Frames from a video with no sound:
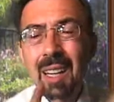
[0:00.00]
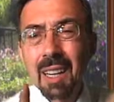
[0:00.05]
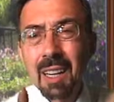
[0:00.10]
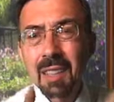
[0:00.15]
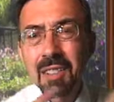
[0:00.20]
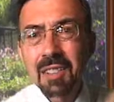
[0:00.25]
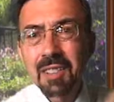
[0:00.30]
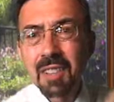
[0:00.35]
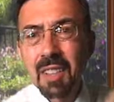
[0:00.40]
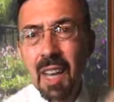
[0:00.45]

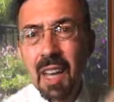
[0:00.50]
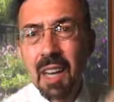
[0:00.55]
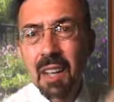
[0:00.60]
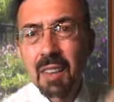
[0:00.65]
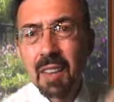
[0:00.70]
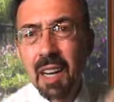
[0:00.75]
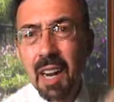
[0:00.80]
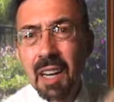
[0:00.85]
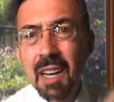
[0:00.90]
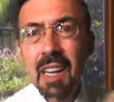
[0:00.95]
Let's say
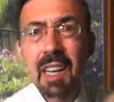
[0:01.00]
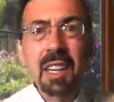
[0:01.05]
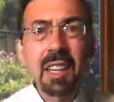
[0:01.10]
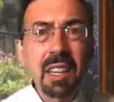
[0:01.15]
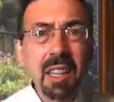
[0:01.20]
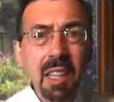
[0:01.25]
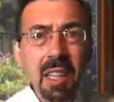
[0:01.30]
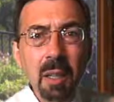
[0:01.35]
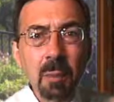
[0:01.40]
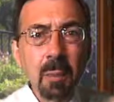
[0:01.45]
that I get
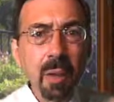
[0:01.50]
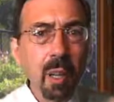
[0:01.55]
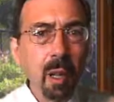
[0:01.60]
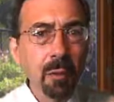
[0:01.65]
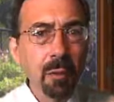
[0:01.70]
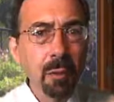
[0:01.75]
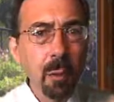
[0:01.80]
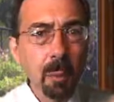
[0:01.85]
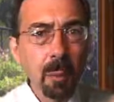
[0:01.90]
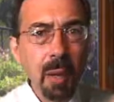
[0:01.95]
an
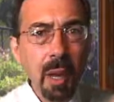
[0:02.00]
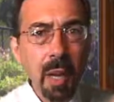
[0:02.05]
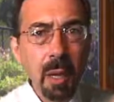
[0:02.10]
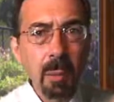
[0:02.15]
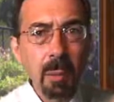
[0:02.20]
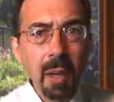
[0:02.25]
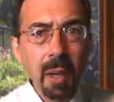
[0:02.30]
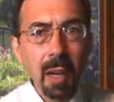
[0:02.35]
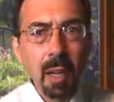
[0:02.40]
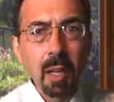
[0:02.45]
email from
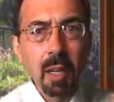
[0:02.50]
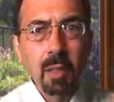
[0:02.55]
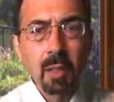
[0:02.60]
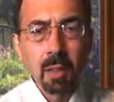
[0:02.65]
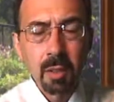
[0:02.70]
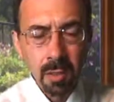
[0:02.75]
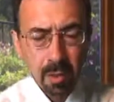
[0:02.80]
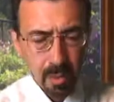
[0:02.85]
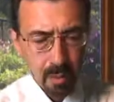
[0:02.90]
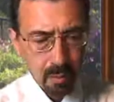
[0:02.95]
PayPal.
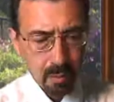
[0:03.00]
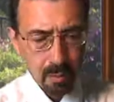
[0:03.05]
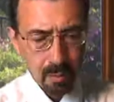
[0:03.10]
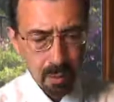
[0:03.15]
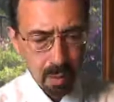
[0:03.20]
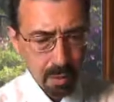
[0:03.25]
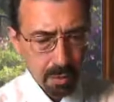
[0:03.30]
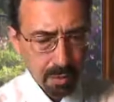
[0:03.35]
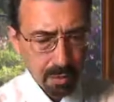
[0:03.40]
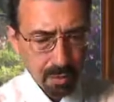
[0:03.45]

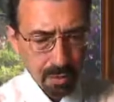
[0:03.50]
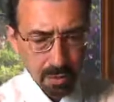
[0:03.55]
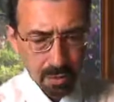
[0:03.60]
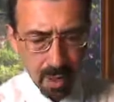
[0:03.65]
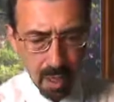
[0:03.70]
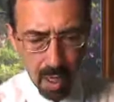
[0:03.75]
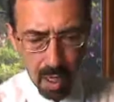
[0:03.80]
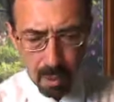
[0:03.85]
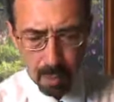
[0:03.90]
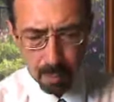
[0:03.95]
There's
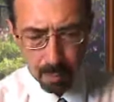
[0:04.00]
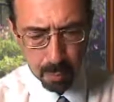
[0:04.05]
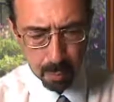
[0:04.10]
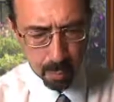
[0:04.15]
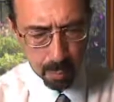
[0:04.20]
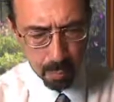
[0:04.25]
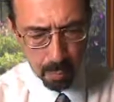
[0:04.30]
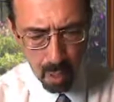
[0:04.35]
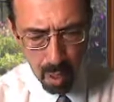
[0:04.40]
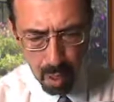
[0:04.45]
a
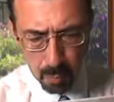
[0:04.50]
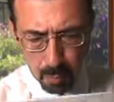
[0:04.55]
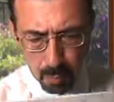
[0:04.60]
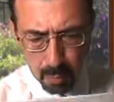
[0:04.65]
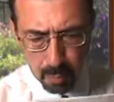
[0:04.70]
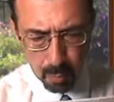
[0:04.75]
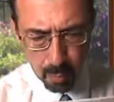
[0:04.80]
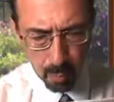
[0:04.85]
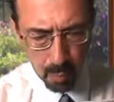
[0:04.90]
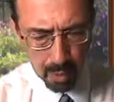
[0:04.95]

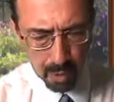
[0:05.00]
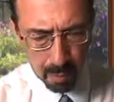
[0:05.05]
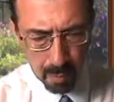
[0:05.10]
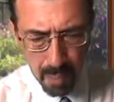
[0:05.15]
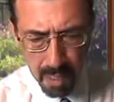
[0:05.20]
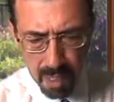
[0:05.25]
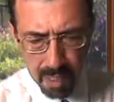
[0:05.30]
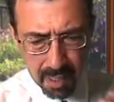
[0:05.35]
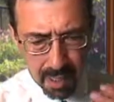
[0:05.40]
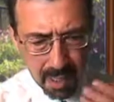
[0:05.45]
problem with
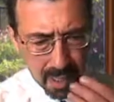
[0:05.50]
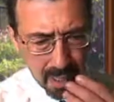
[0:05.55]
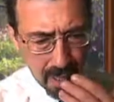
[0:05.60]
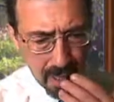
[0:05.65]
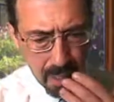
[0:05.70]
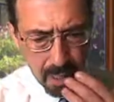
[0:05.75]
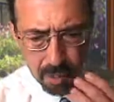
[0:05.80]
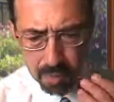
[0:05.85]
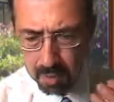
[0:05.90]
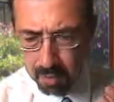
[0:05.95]
my
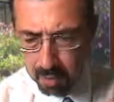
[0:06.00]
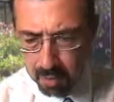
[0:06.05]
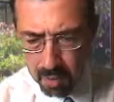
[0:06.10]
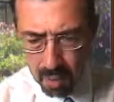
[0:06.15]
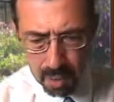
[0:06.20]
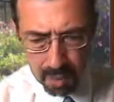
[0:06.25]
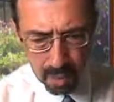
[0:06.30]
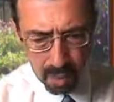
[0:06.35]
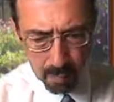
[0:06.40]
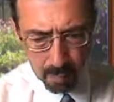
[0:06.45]
account and
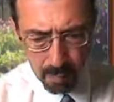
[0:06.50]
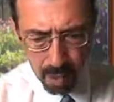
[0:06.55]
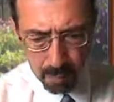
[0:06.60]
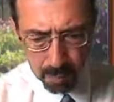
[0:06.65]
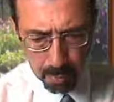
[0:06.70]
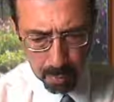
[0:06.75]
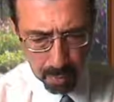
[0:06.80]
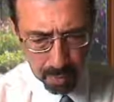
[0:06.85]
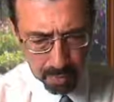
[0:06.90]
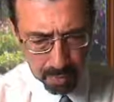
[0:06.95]
they need my
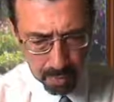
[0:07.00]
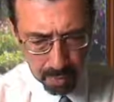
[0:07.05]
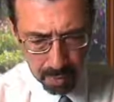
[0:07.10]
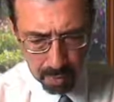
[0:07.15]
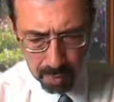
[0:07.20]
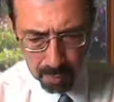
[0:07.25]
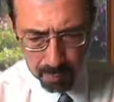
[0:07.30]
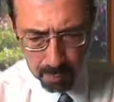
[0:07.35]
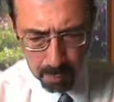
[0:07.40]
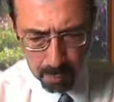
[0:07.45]
personal
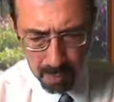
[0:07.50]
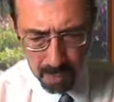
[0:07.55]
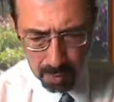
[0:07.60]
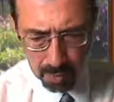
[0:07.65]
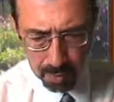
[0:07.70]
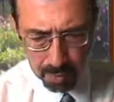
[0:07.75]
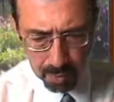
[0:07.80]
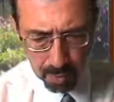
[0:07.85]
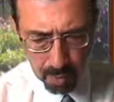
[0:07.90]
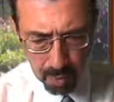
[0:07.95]

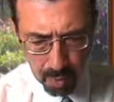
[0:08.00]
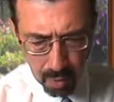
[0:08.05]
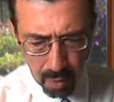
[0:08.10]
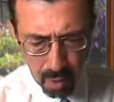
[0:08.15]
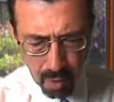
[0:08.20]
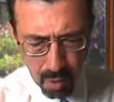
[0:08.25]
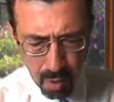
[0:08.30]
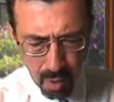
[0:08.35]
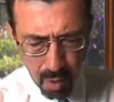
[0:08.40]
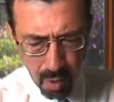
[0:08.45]
information.
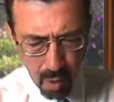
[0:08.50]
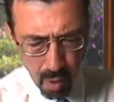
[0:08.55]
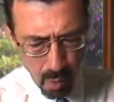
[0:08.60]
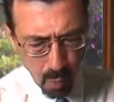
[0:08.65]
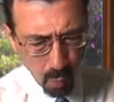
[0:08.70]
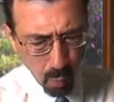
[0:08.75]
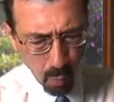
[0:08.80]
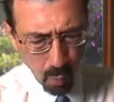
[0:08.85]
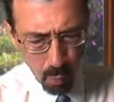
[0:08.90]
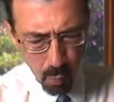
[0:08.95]

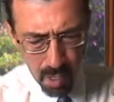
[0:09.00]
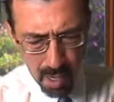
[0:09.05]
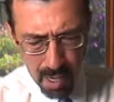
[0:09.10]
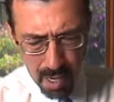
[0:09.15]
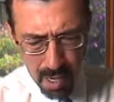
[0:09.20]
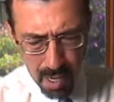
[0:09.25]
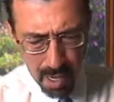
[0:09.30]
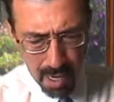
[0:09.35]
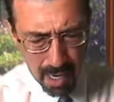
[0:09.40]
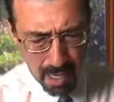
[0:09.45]

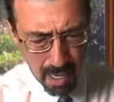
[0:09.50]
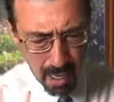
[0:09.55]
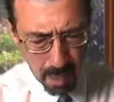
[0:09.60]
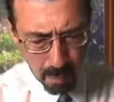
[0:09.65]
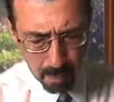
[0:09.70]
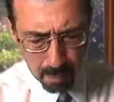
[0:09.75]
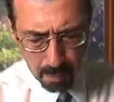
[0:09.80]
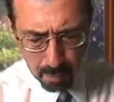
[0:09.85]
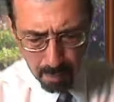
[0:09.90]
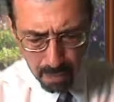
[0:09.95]
Wait a
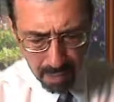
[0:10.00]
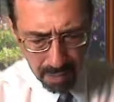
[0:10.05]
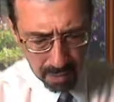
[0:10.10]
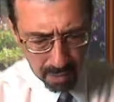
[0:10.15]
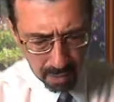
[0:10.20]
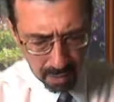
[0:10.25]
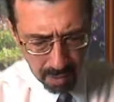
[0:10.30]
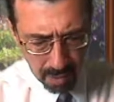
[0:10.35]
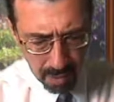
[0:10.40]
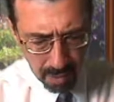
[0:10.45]

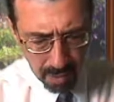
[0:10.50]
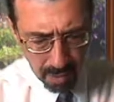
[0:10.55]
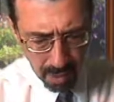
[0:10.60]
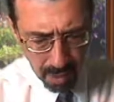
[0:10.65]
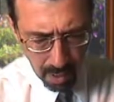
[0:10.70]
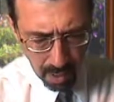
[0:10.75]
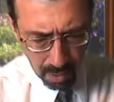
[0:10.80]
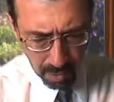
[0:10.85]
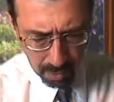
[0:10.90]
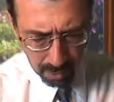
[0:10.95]
minute.
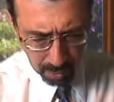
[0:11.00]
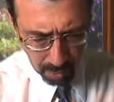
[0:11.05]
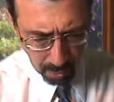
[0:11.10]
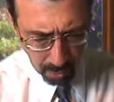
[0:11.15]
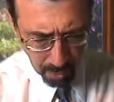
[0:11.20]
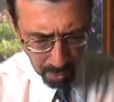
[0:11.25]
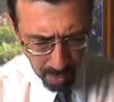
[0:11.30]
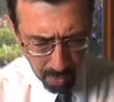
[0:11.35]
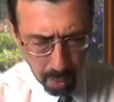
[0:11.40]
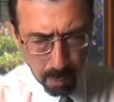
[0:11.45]
I look at the
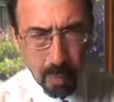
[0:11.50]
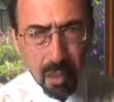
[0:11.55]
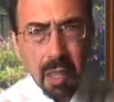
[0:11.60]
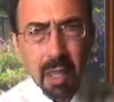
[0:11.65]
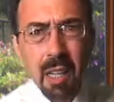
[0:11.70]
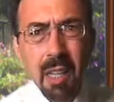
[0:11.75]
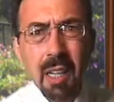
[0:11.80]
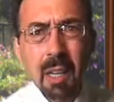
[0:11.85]
bottom of the